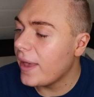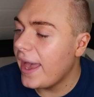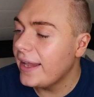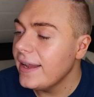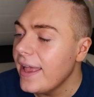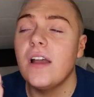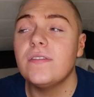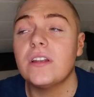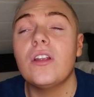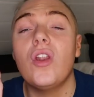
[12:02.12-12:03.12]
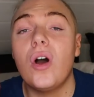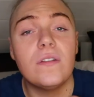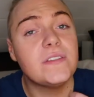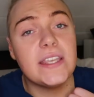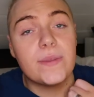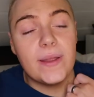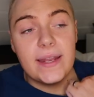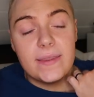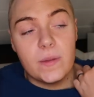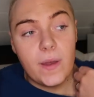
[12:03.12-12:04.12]
pen. I've done a lot of teeth
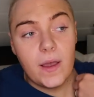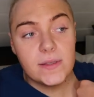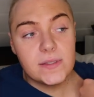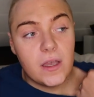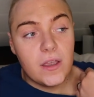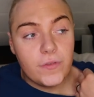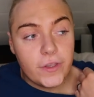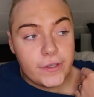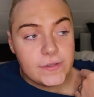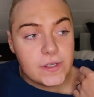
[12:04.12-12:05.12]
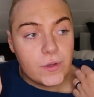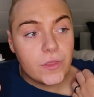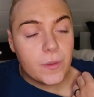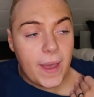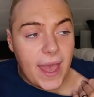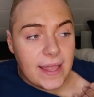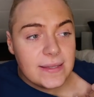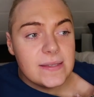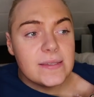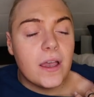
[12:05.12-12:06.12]
whitening in the past. I've used the
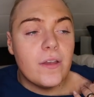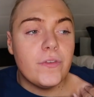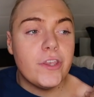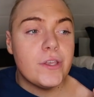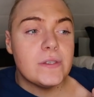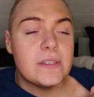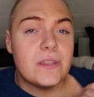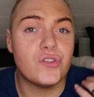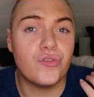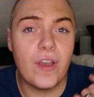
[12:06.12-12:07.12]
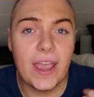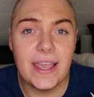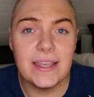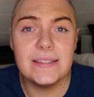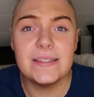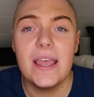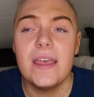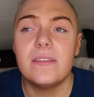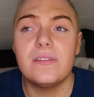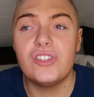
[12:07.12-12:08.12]
pens, I've used the trays,
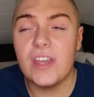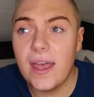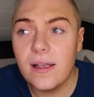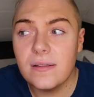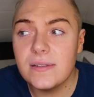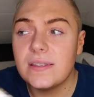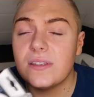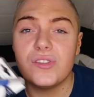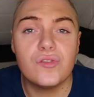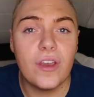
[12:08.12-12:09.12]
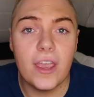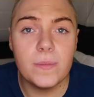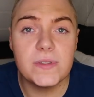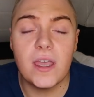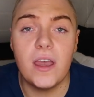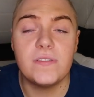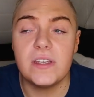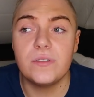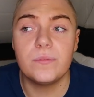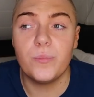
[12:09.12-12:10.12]
the gels, the strips. I've
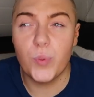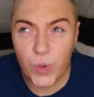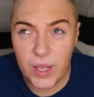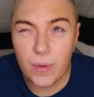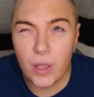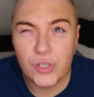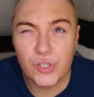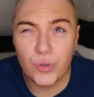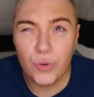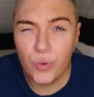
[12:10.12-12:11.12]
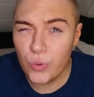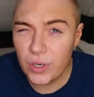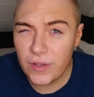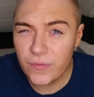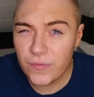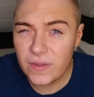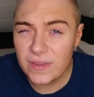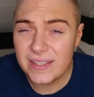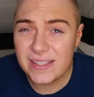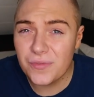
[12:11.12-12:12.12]
done pretty much all of
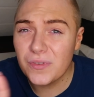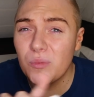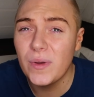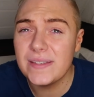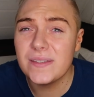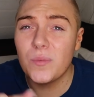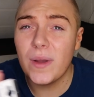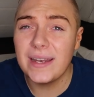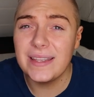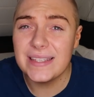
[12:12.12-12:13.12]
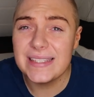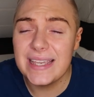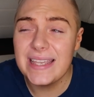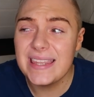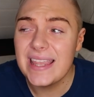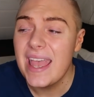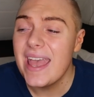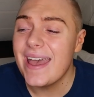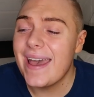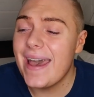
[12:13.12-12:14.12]
the different ways of whitening your teeth.
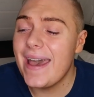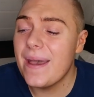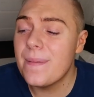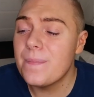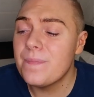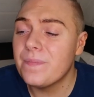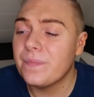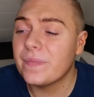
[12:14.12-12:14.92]
And